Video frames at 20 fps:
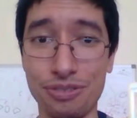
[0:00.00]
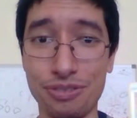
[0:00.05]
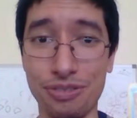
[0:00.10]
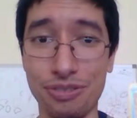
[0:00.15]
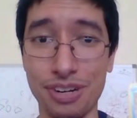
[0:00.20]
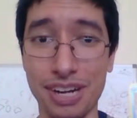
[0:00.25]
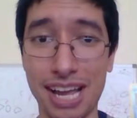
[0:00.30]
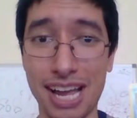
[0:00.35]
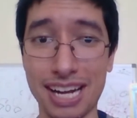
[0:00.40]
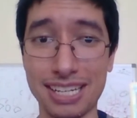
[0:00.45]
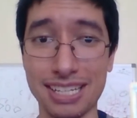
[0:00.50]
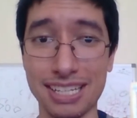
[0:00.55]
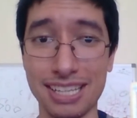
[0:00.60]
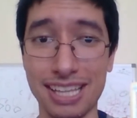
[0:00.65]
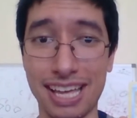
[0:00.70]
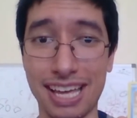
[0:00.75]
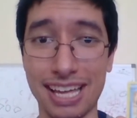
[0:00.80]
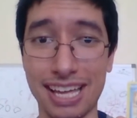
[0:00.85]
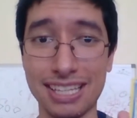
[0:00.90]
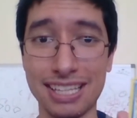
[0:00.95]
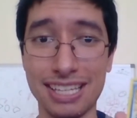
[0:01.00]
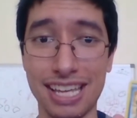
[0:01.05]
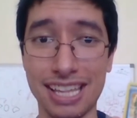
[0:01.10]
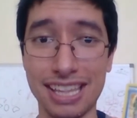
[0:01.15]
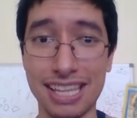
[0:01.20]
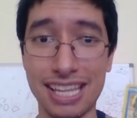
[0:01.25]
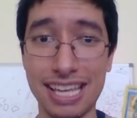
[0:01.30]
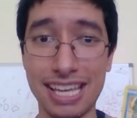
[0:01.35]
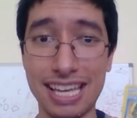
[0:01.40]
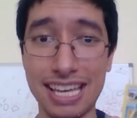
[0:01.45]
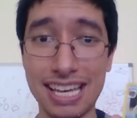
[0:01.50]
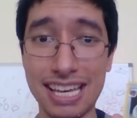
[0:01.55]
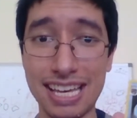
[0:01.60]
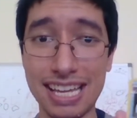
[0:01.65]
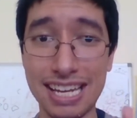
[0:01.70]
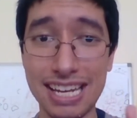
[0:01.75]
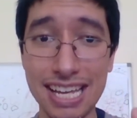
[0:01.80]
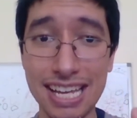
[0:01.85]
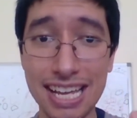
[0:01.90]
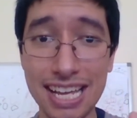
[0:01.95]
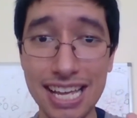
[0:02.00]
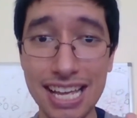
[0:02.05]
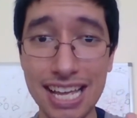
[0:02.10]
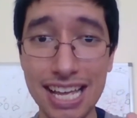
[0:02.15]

react to that. And then